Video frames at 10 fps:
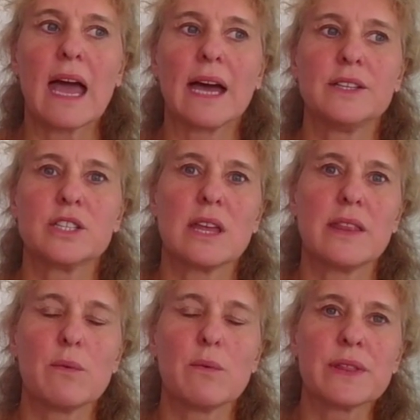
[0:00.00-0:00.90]

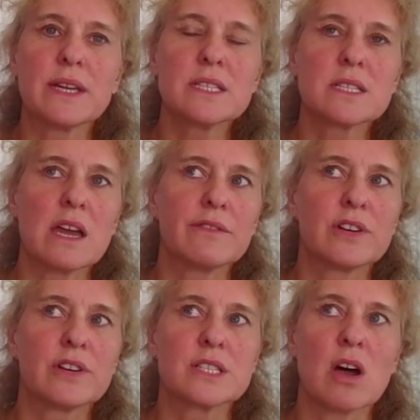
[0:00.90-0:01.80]
there were things like,
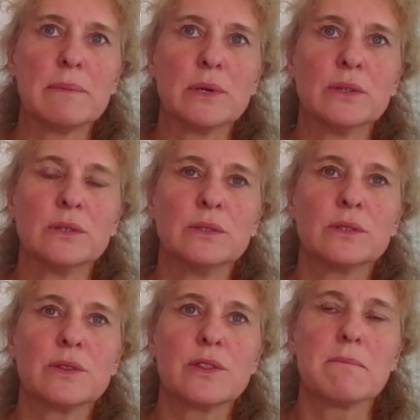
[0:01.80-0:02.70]
for
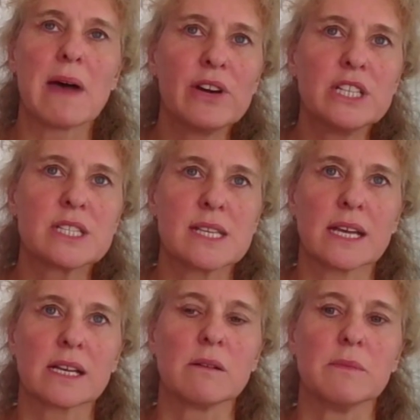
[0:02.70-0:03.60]
example, the marriage
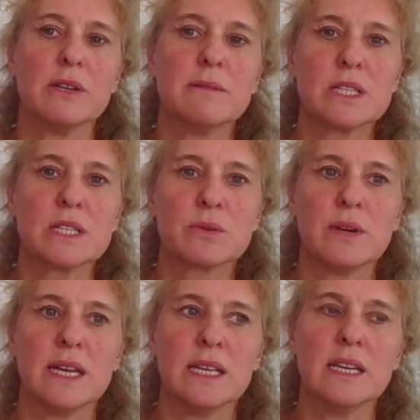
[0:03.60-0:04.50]
settlement
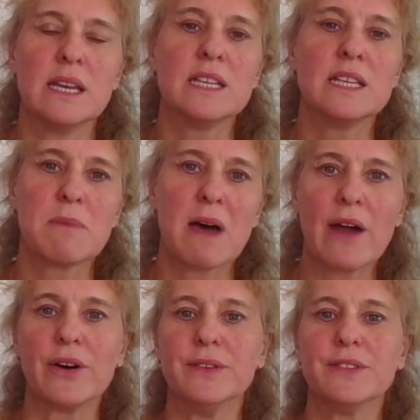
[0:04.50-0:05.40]
between his
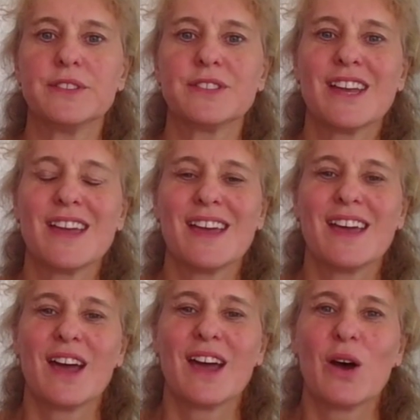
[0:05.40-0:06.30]
parents
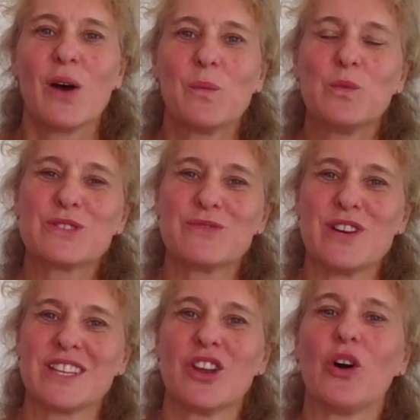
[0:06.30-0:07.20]
was
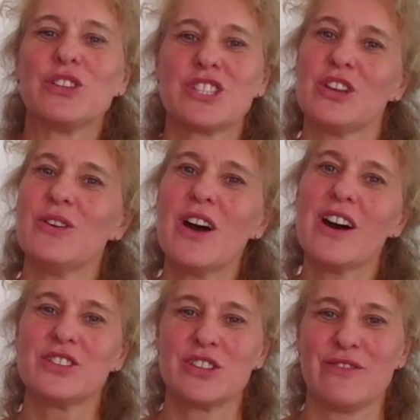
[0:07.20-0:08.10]
written on
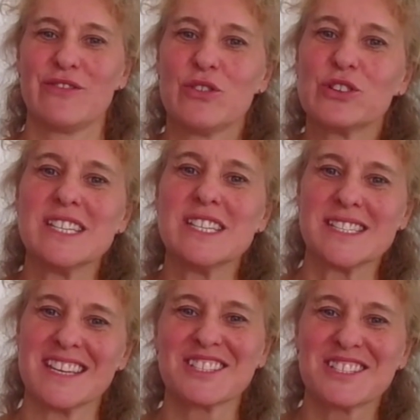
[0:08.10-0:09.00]

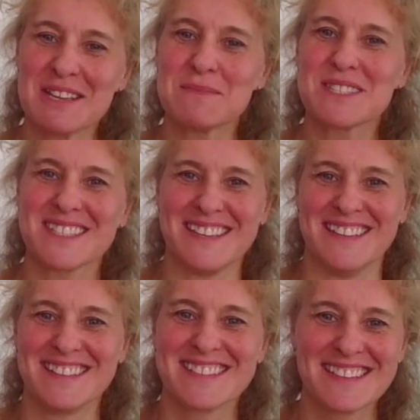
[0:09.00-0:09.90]
246
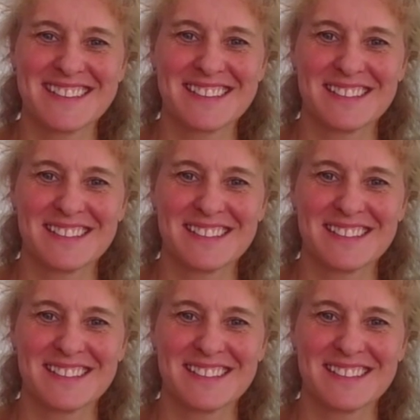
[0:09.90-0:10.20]
sheepskins.